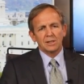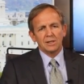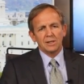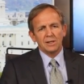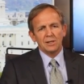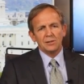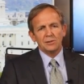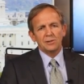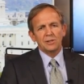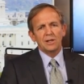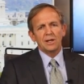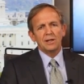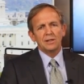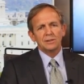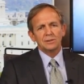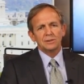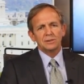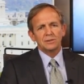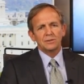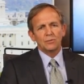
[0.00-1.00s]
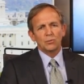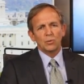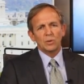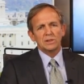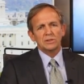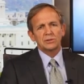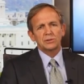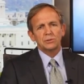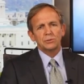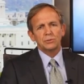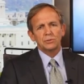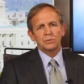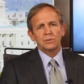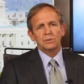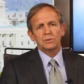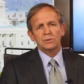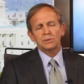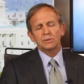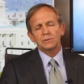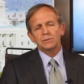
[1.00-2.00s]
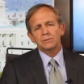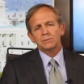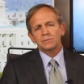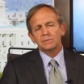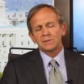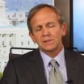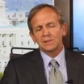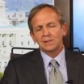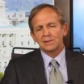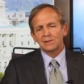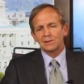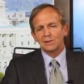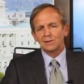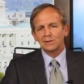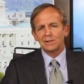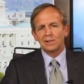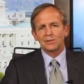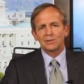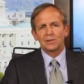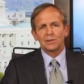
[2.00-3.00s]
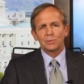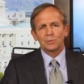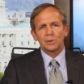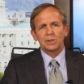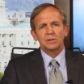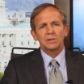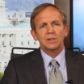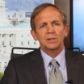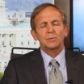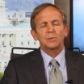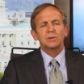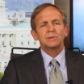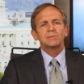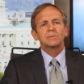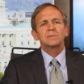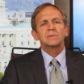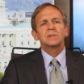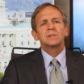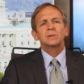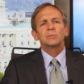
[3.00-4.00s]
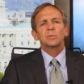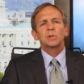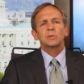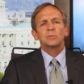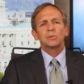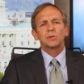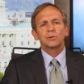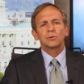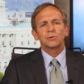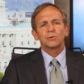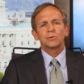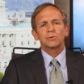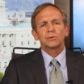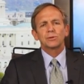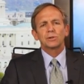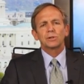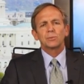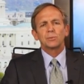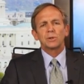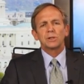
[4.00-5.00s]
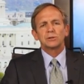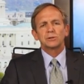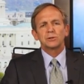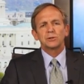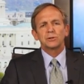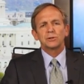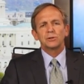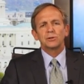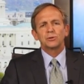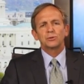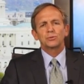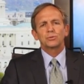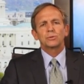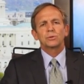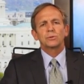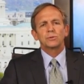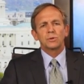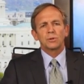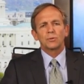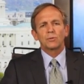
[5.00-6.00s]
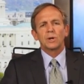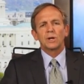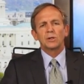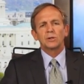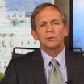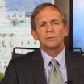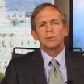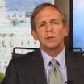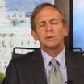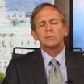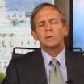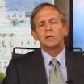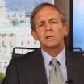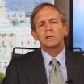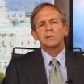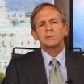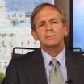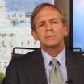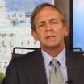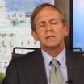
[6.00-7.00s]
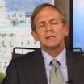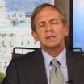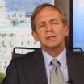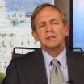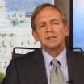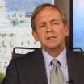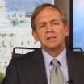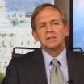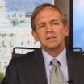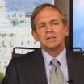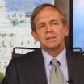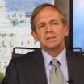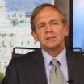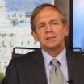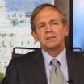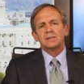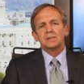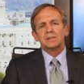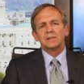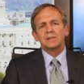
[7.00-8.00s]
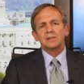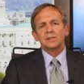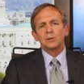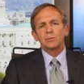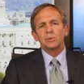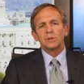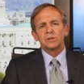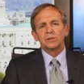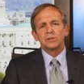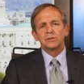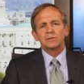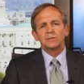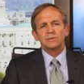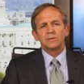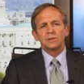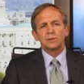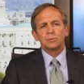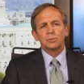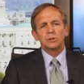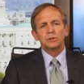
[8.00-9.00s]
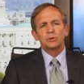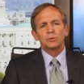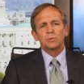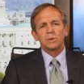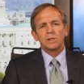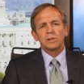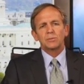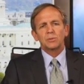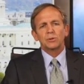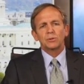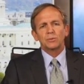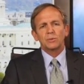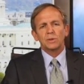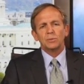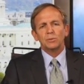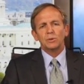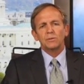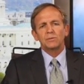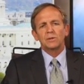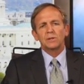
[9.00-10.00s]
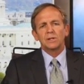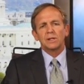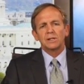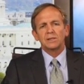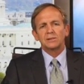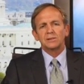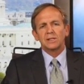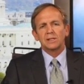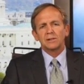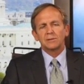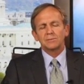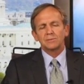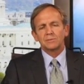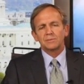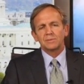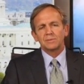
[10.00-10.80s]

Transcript: eight cans of wetsuit glue, and I laid down on a big table, and my mother took a pencil and drew around my body uh, on a piece of uh, butcher paper. We moved the lines out.